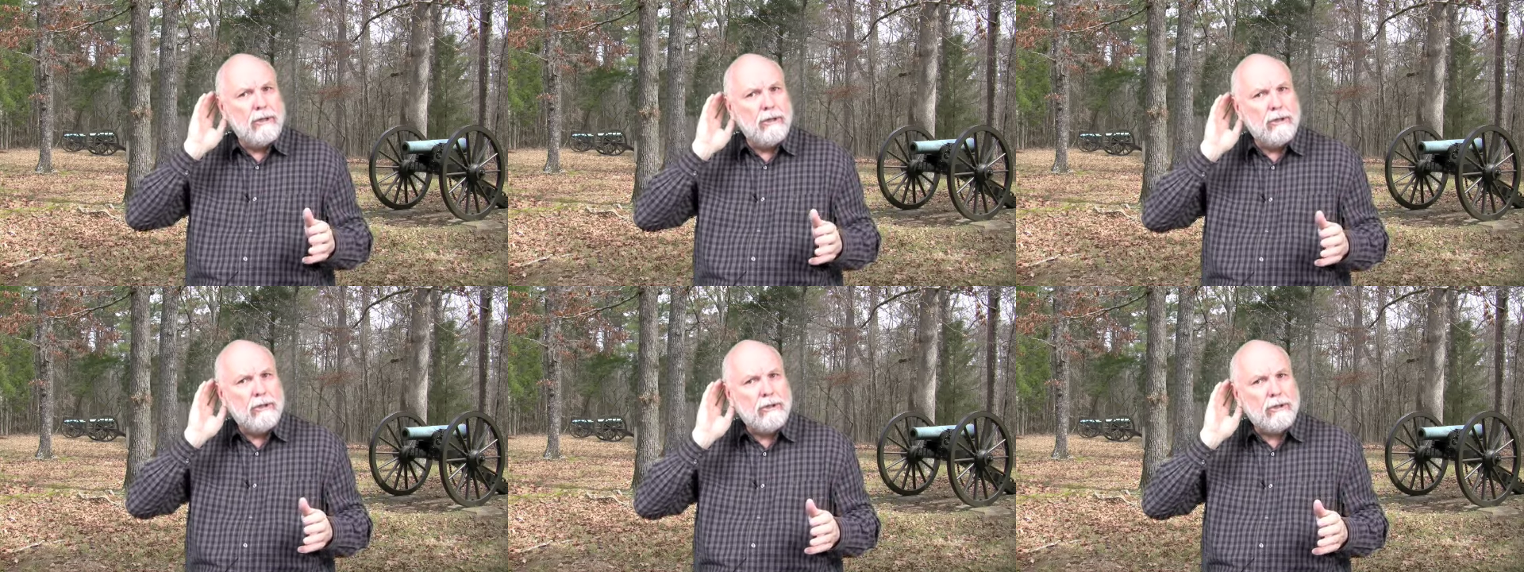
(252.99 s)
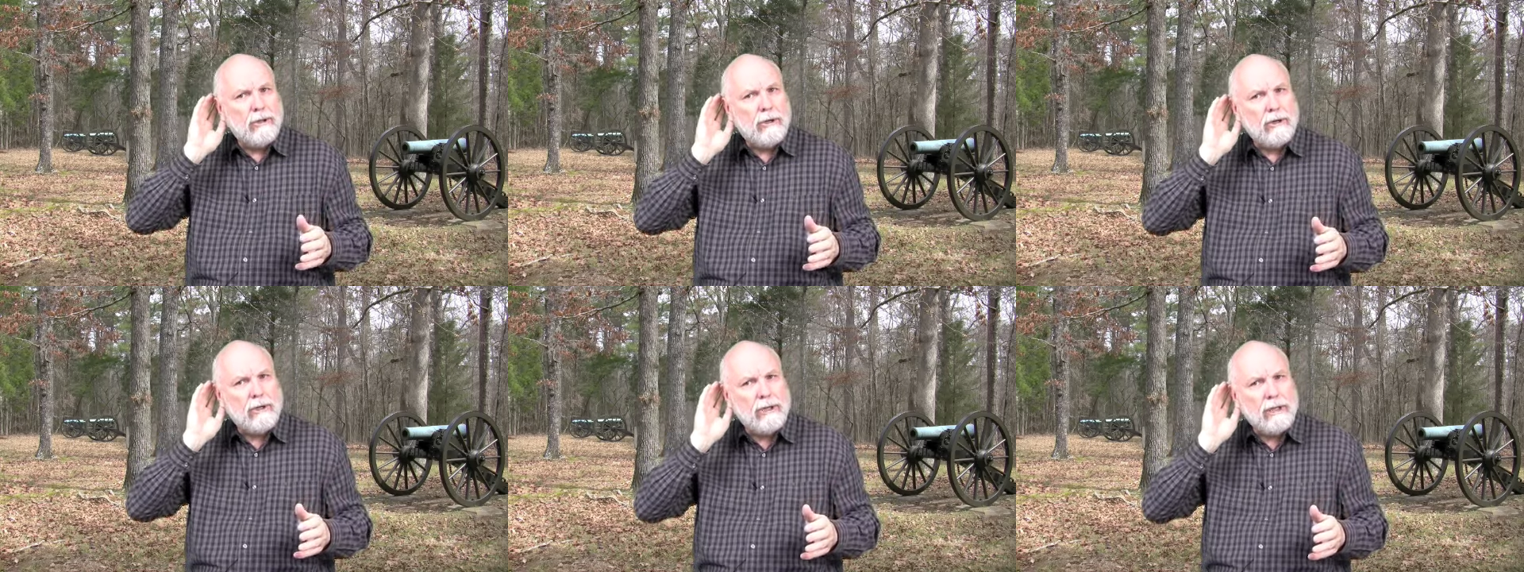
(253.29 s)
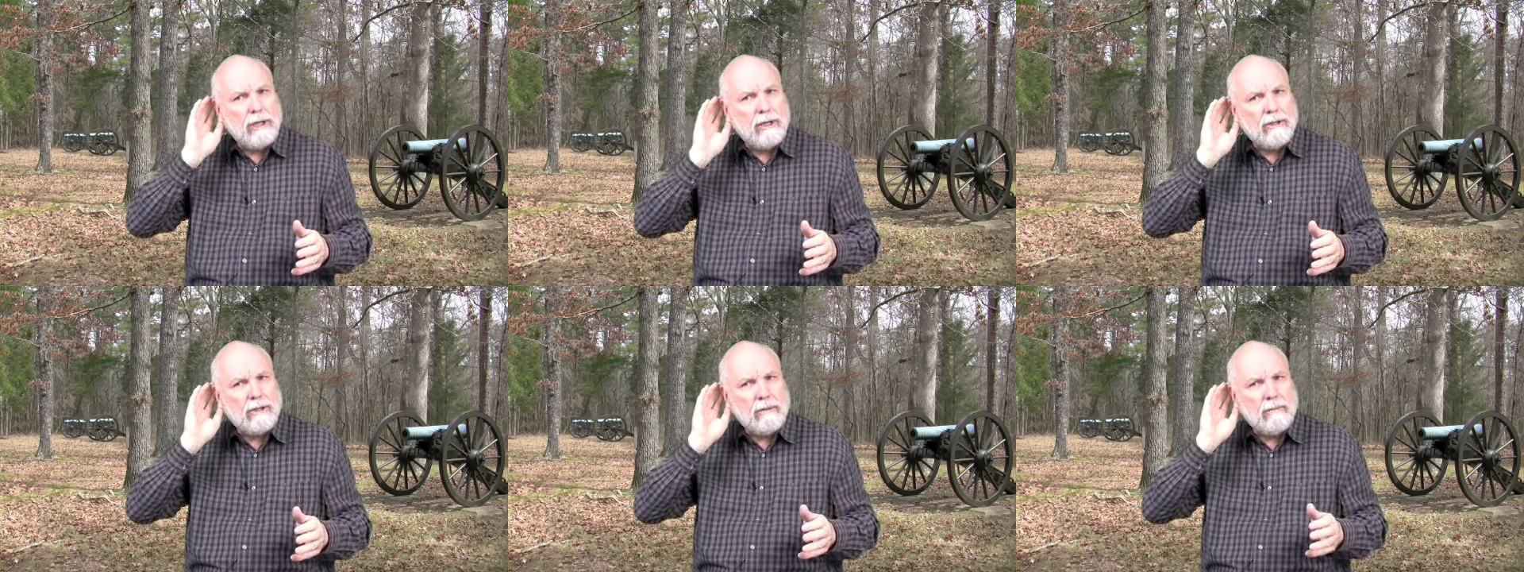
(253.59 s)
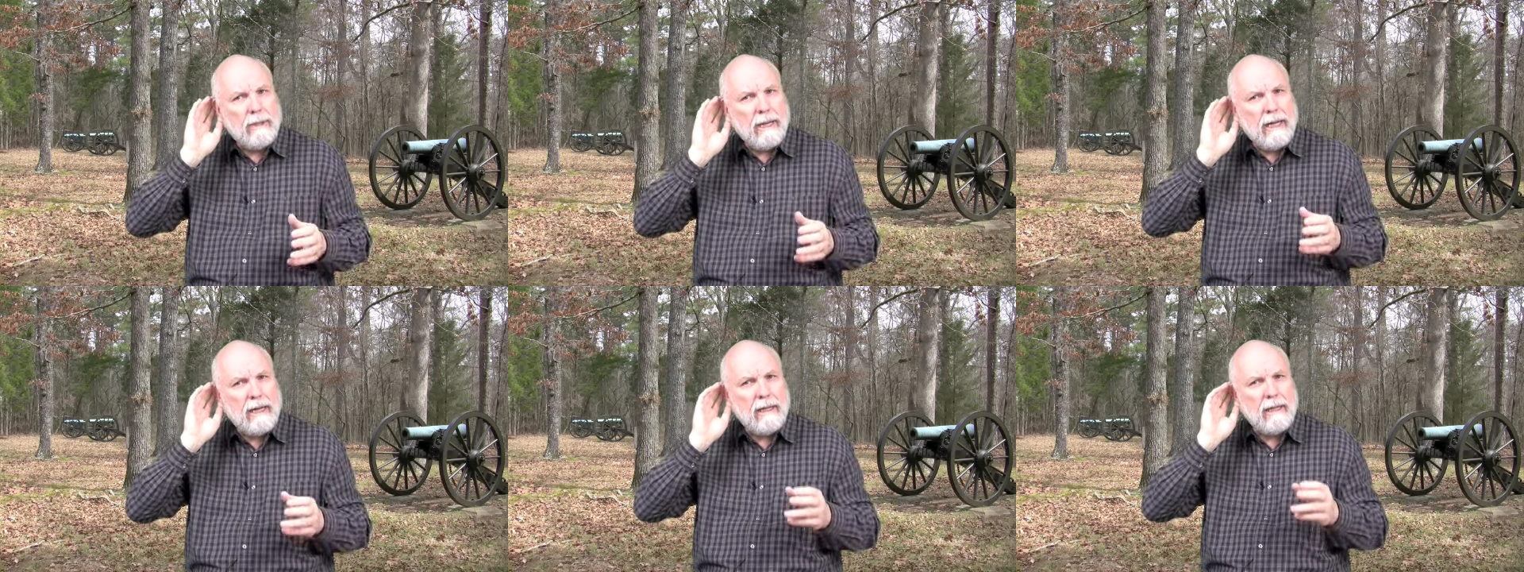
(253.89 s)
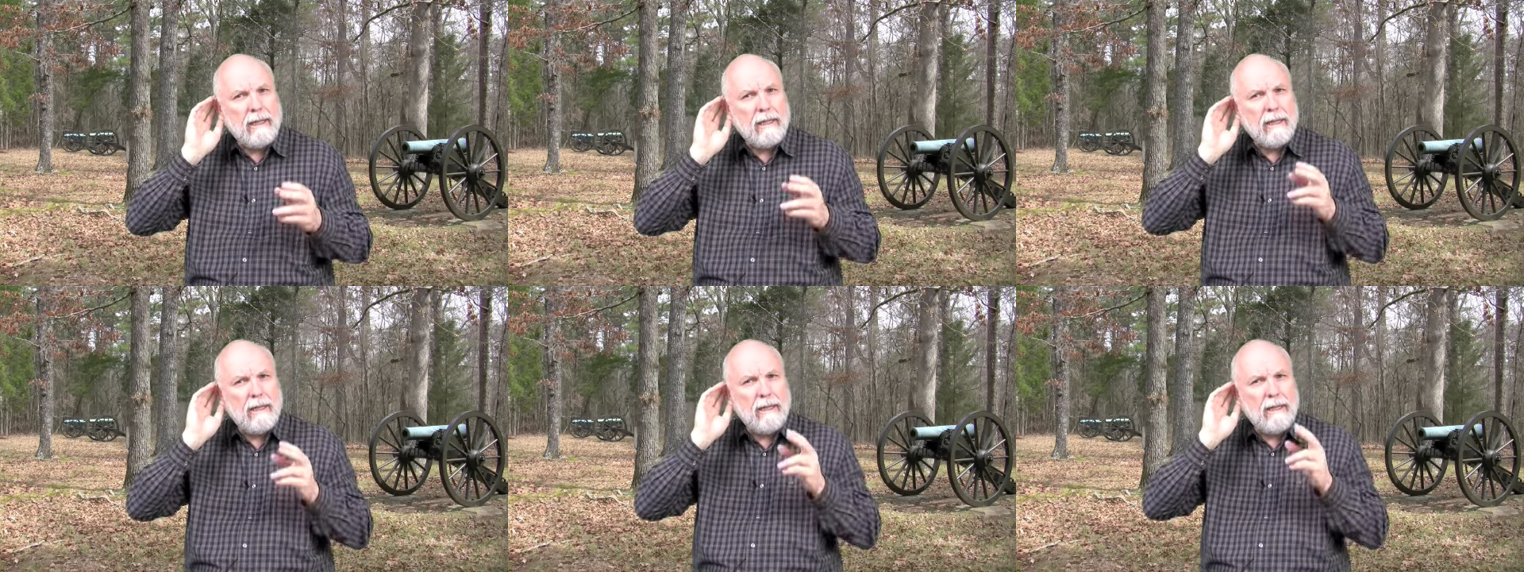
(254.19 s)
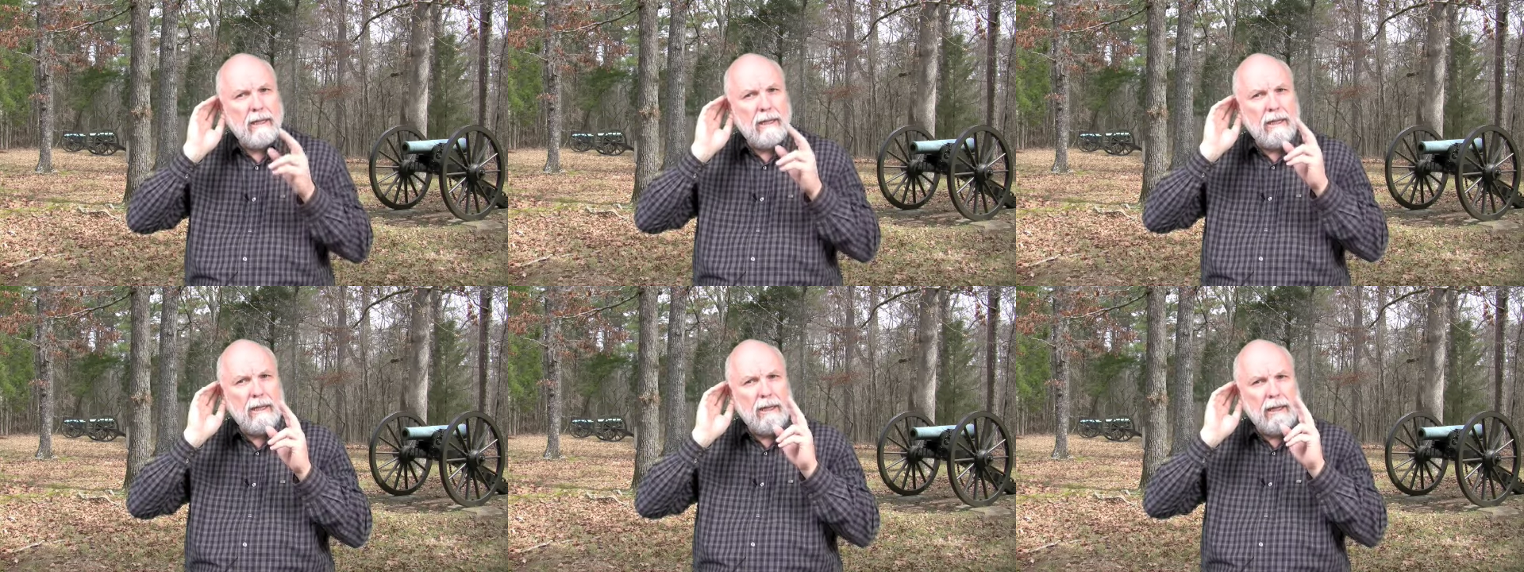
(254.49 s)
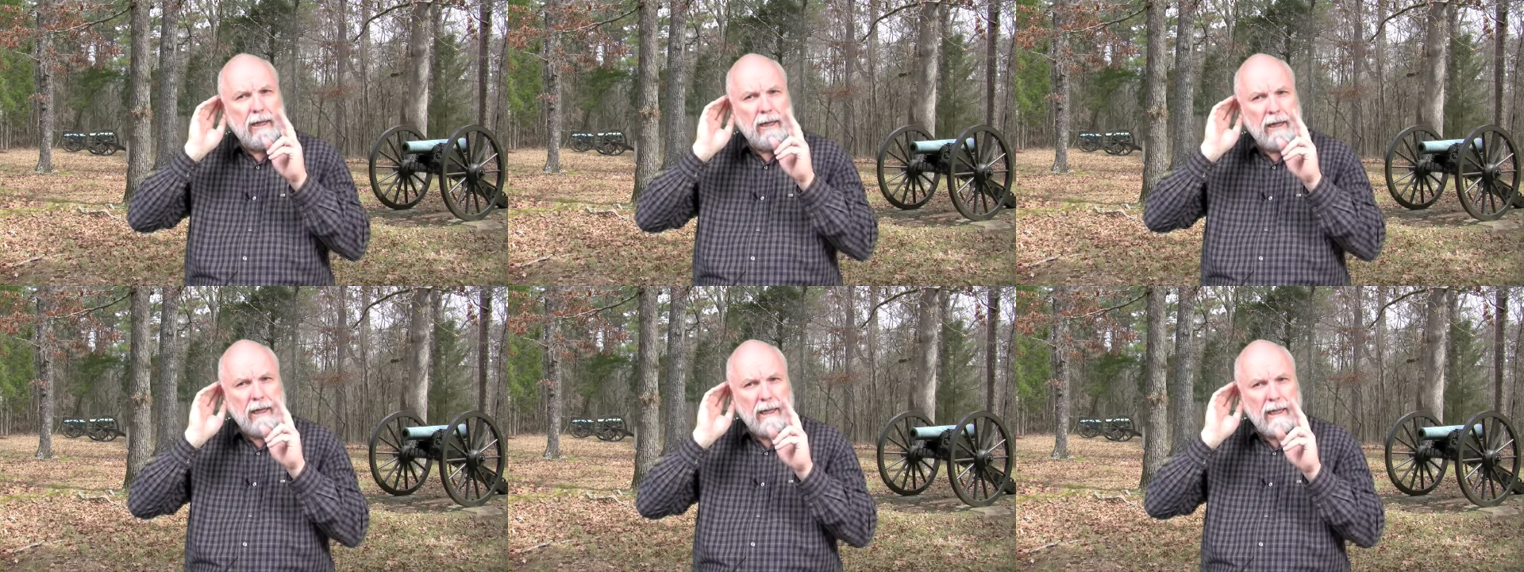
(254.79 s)
Church hears about it
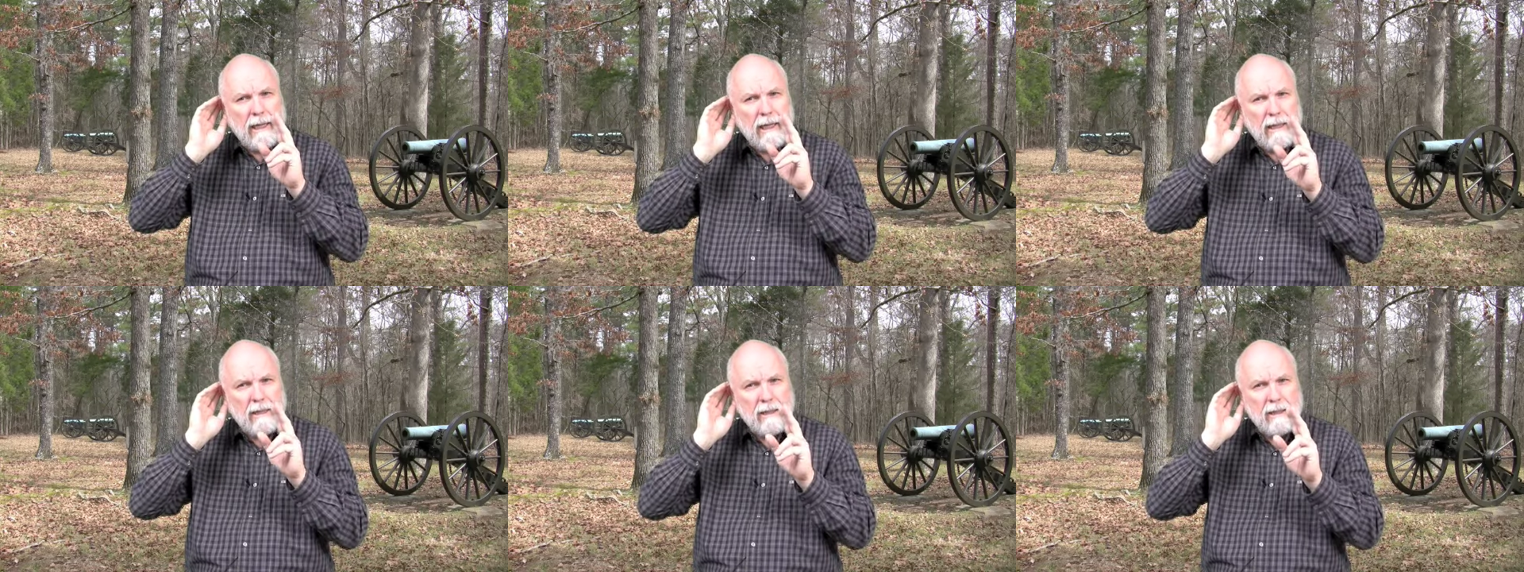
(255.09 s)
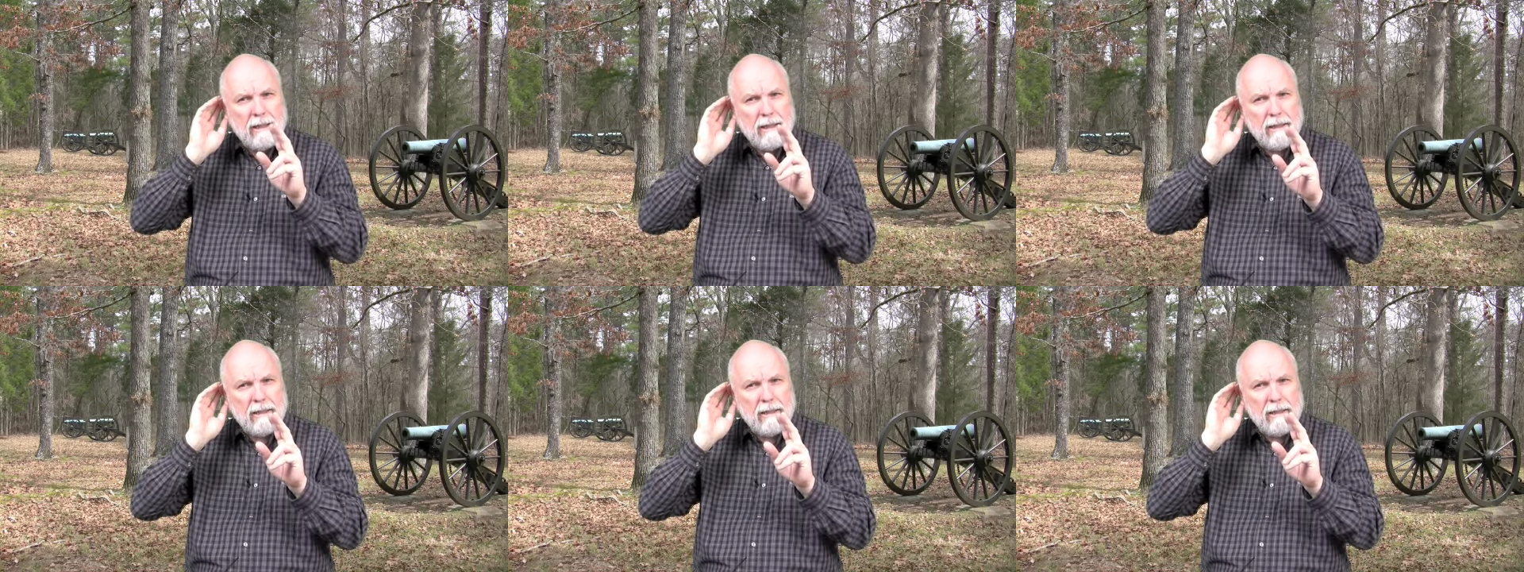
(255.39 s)
and